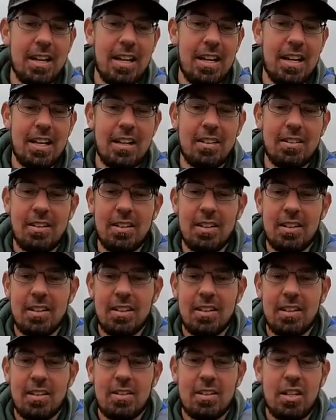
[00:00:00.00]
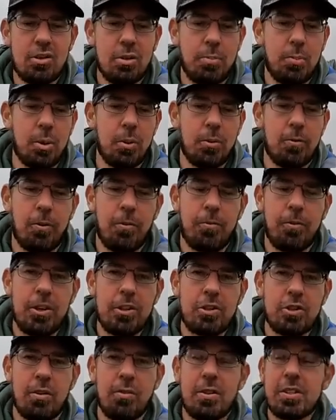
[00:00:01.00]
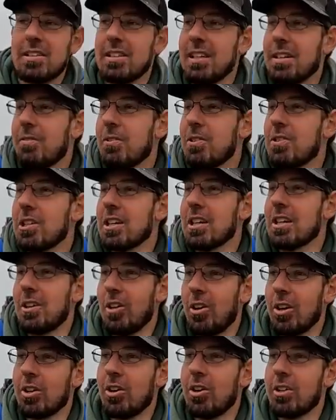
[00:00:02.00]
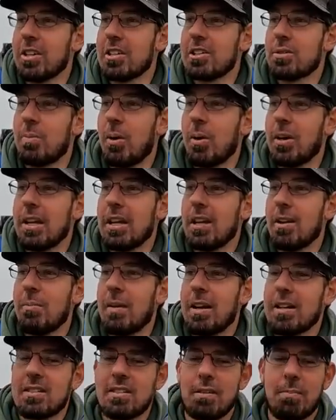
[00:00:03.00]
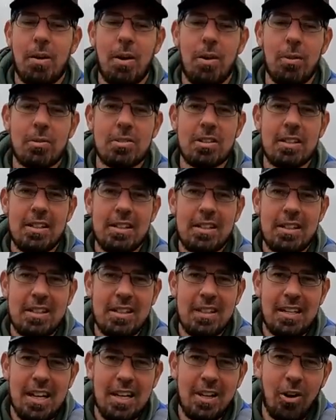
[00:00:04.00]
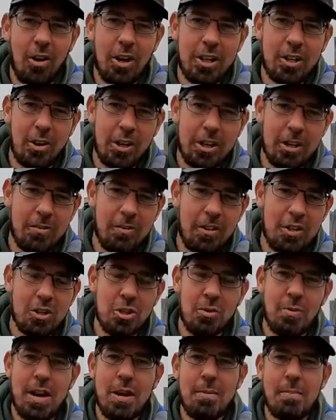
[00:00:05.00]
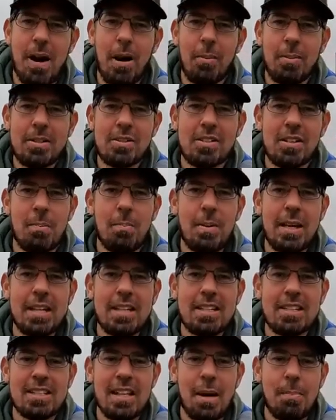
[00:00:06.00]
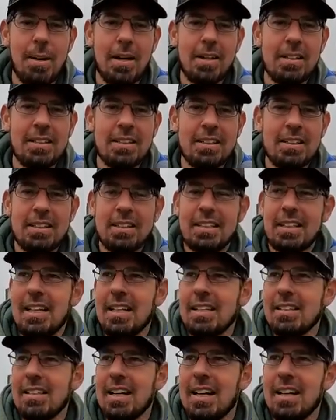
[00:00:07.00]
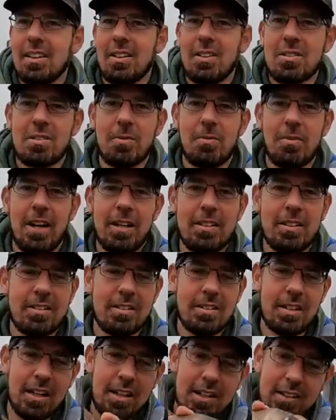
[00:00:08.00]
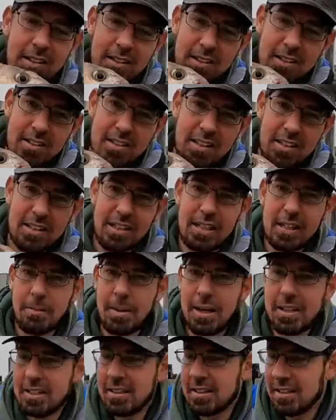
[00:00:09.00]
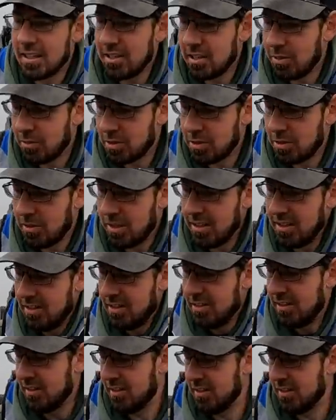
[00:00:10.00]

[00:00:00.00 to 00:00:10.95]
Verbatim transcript: And such a beautiful fish, obviously fishing in an iconic spot here amongst the poles, an iconic fish around Melbourne, so pinky snapper, and uh, lots of fun. And uh, See you later, matey. Get you on your way.